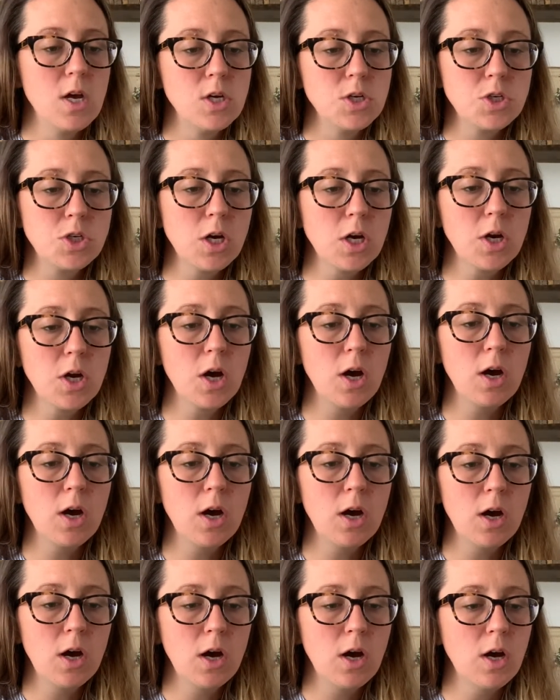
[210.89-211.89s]

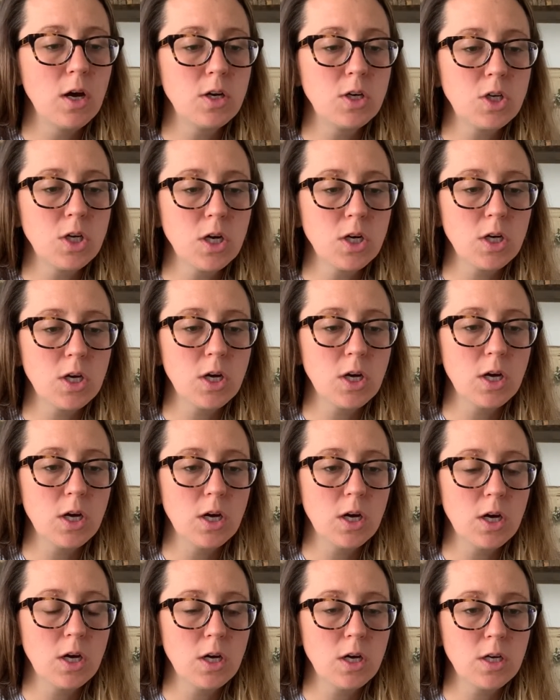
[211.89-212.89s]
Ta-da,
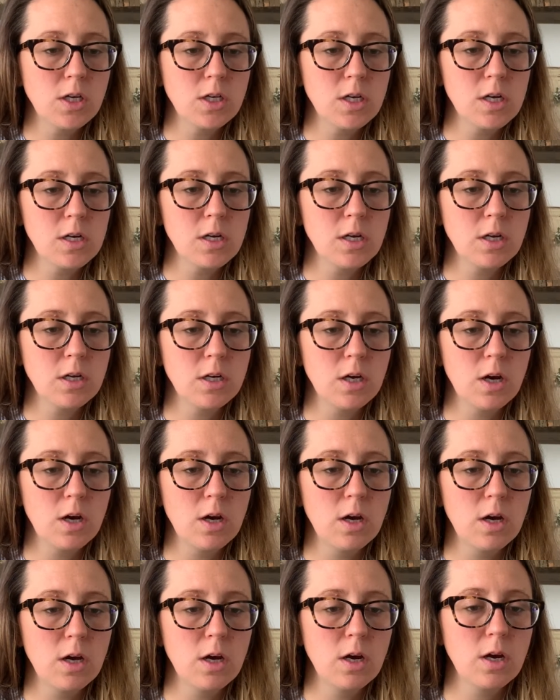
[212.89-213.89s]
ta-da,
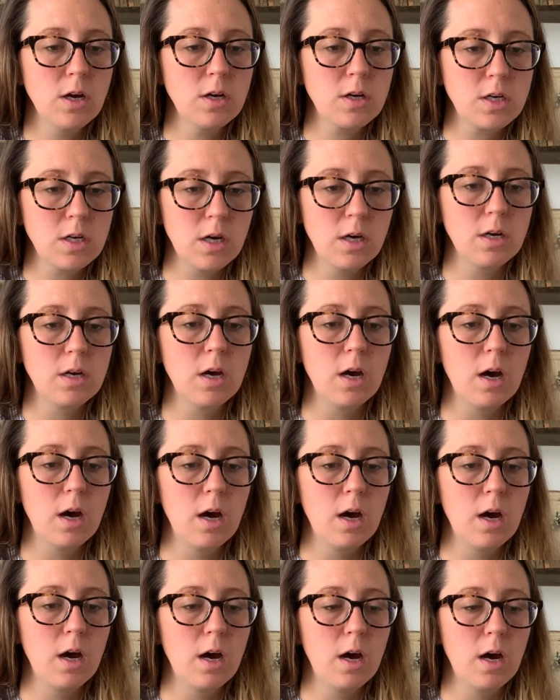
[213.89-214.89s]
ta-da-ta,
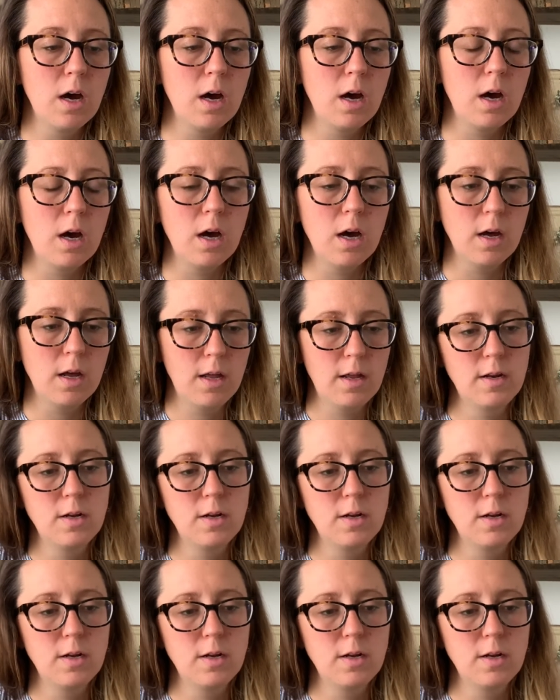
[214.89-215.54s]
ta-ta."